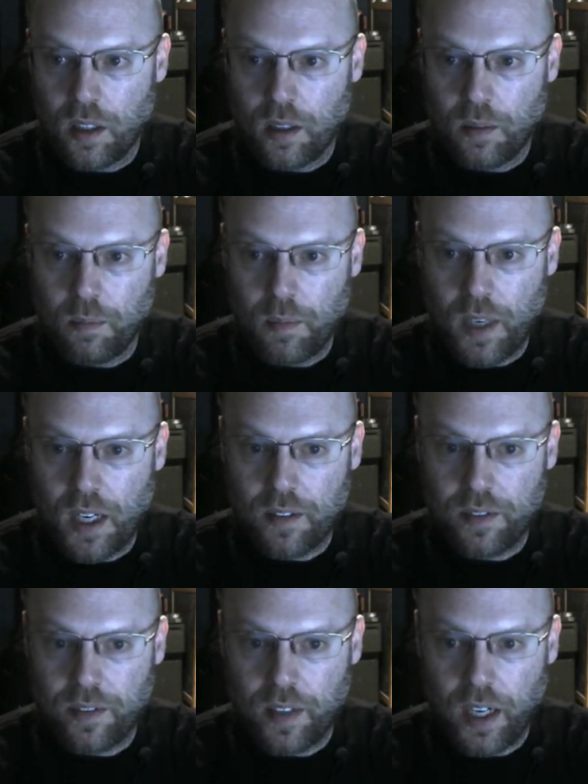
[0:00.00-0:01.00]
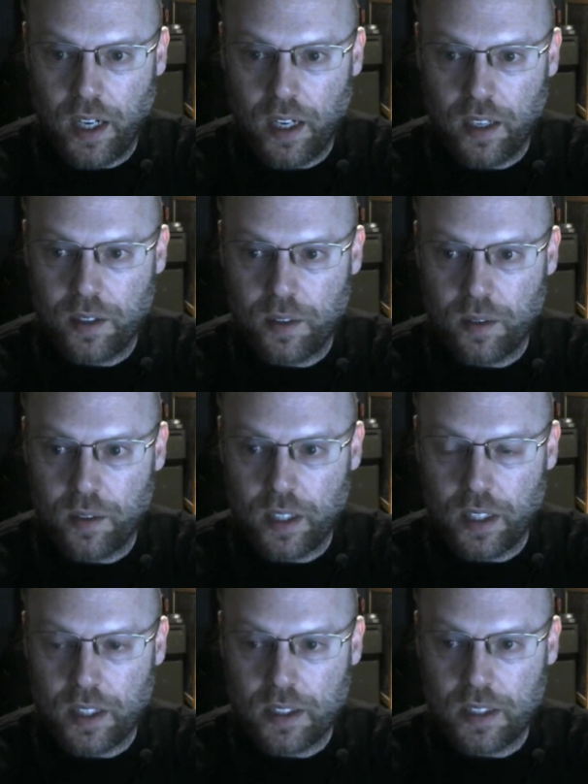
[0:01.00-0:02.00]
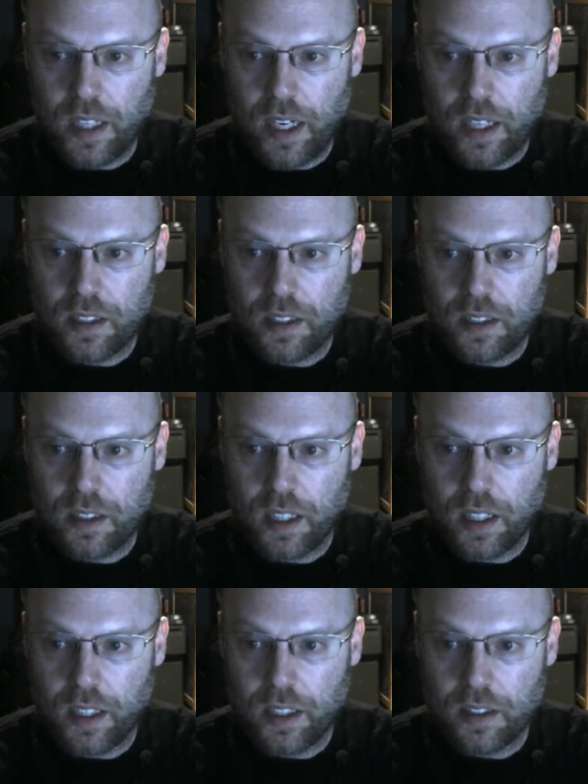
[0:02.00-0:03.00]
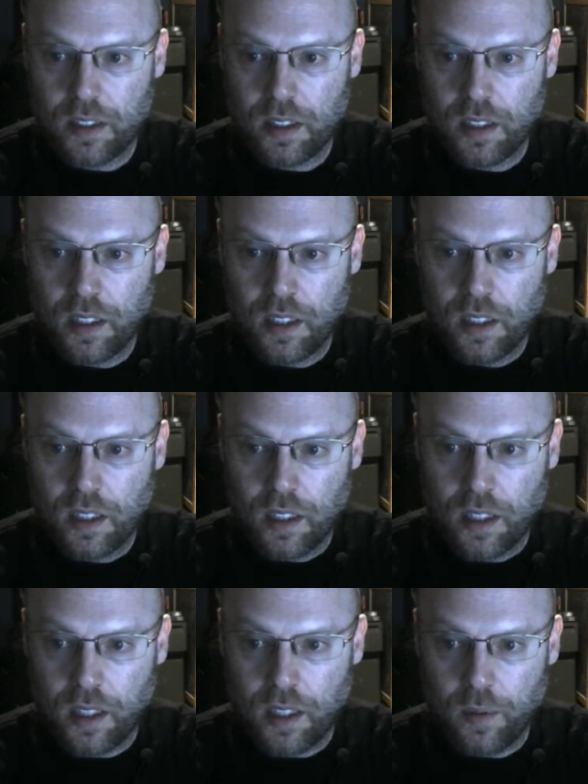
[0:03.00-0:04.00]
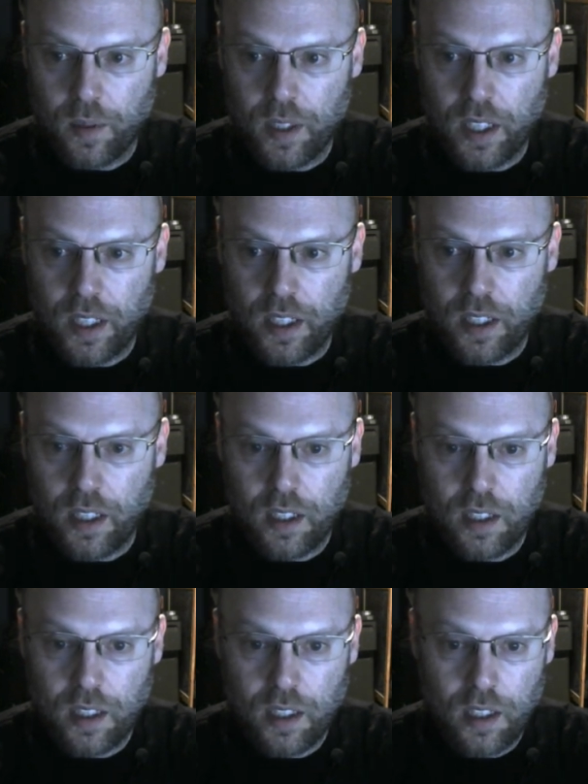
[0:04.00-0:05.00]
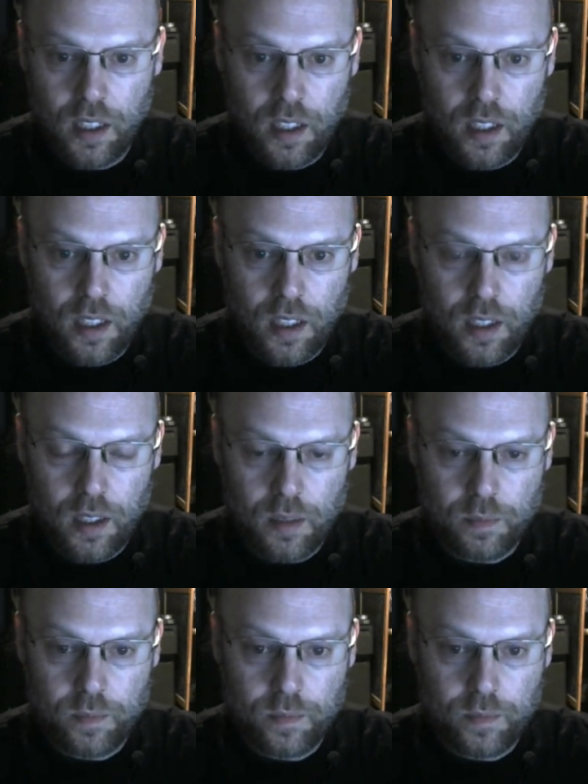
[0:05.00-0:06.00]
modify it to the exact size that we need. Um,